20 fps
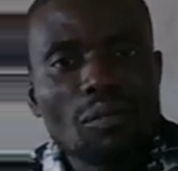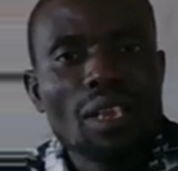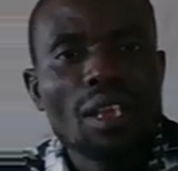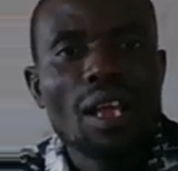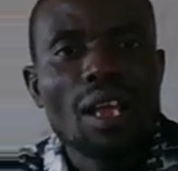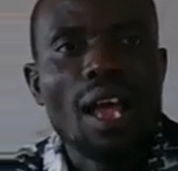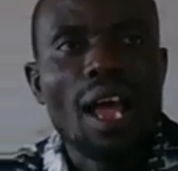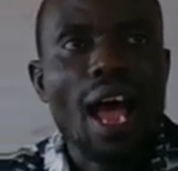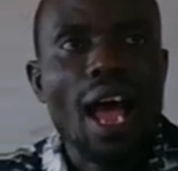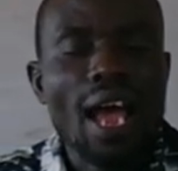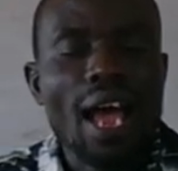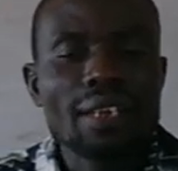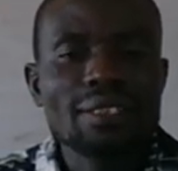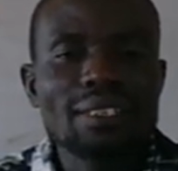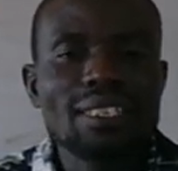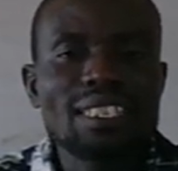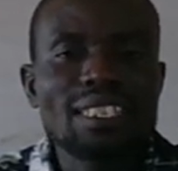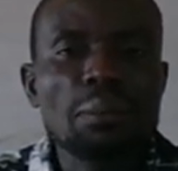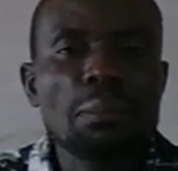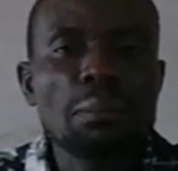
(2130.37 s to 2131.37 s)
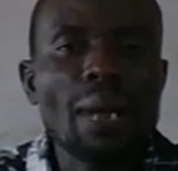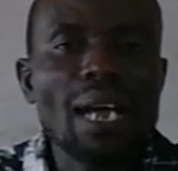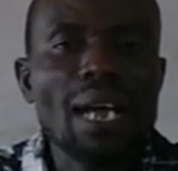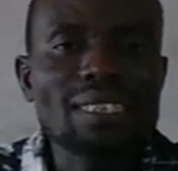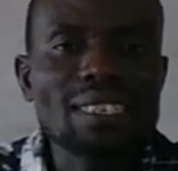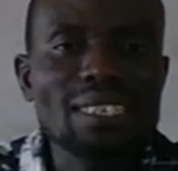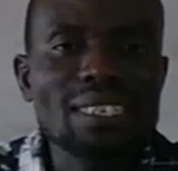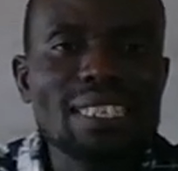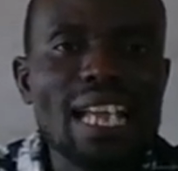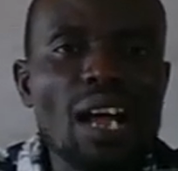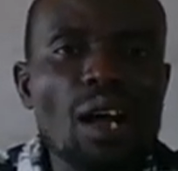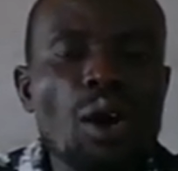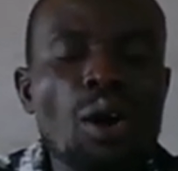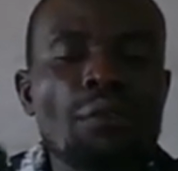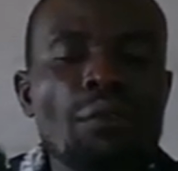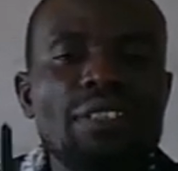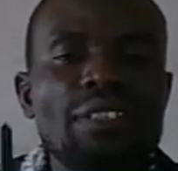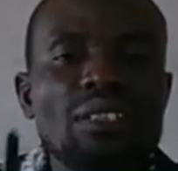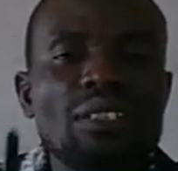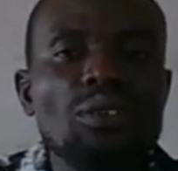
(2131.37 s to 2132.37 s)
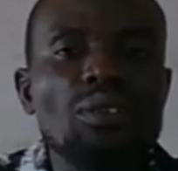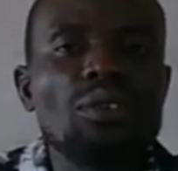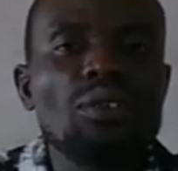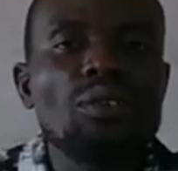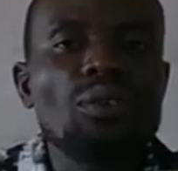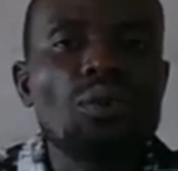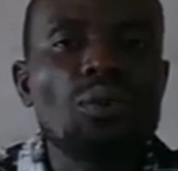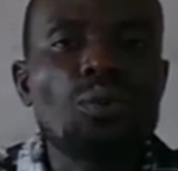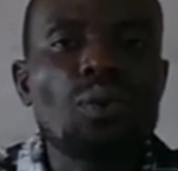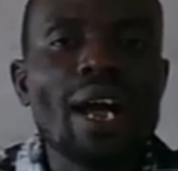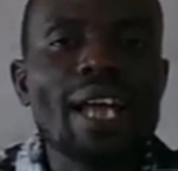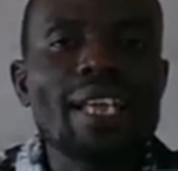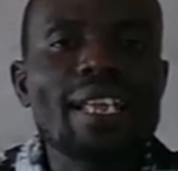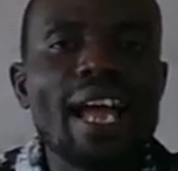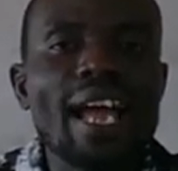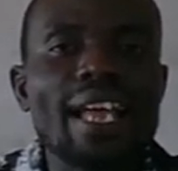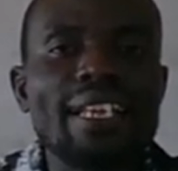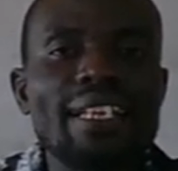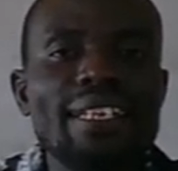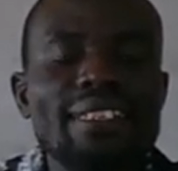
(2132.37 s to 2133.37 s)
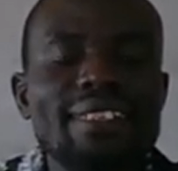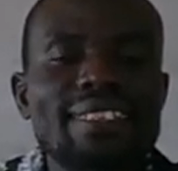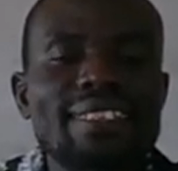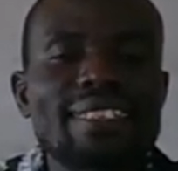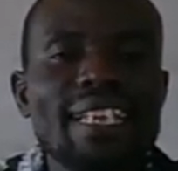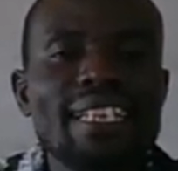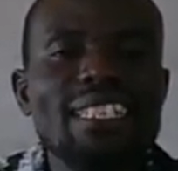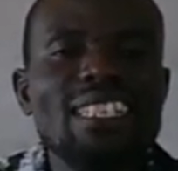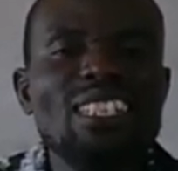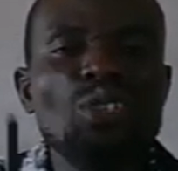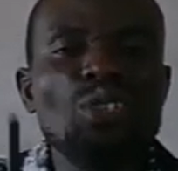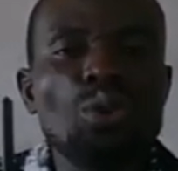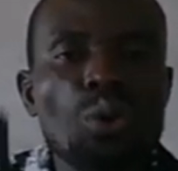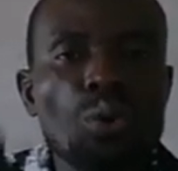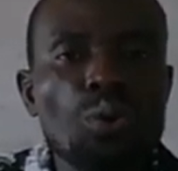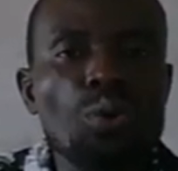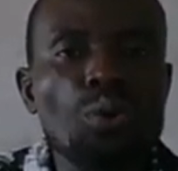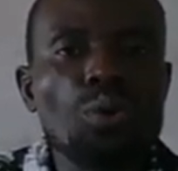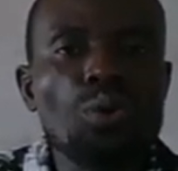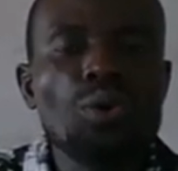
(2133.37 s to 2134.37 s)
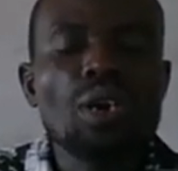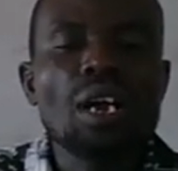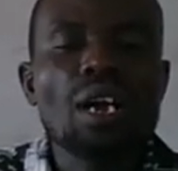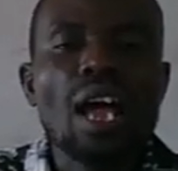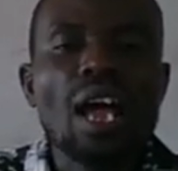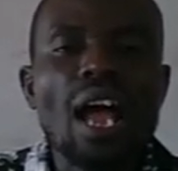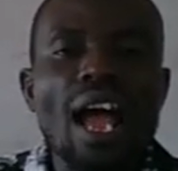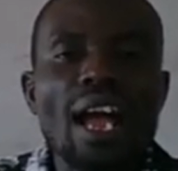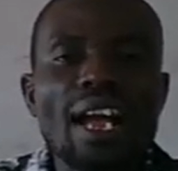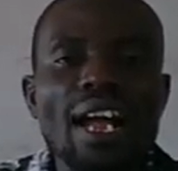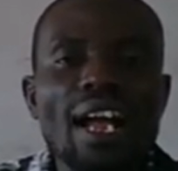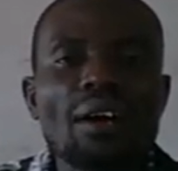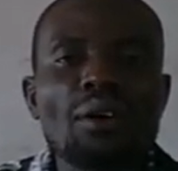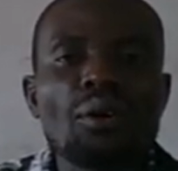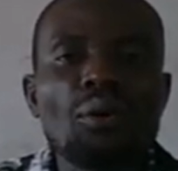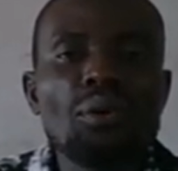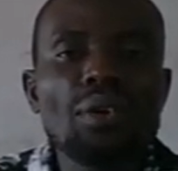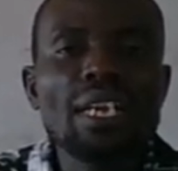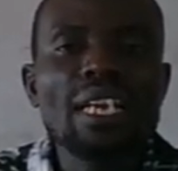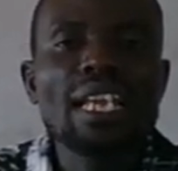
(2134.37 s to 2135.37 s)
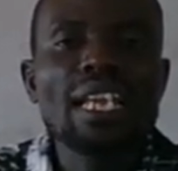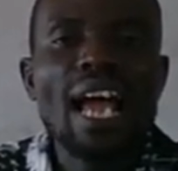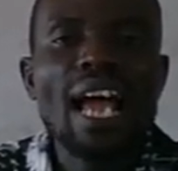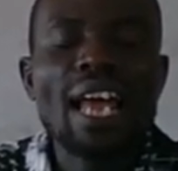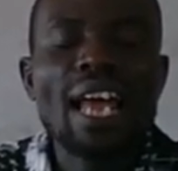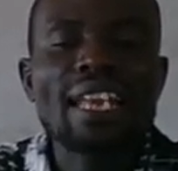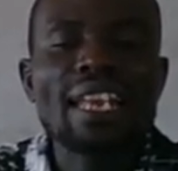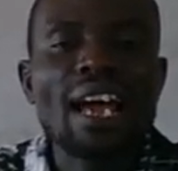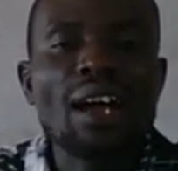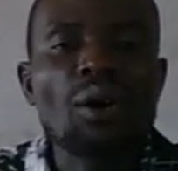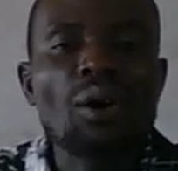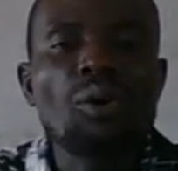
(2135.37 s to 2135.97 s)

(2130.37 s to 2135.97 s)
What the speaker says: and the material of the wire is saying no, I can only allow